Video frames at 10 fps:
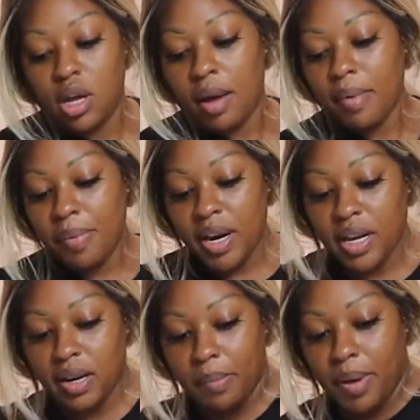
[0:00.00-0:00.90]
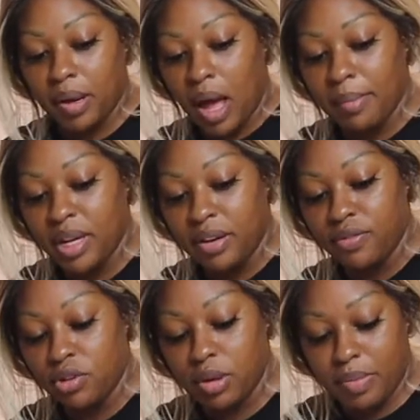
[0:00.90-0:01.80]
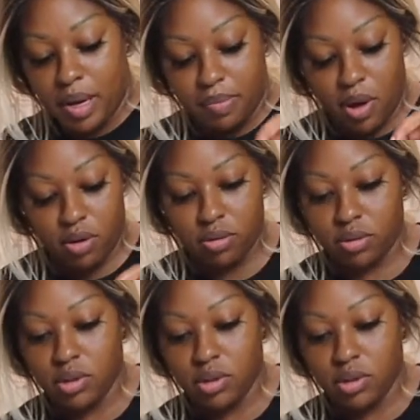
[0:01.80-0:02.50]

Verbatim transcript: I'm going to put it in a big, I'm going to give you the big bowl.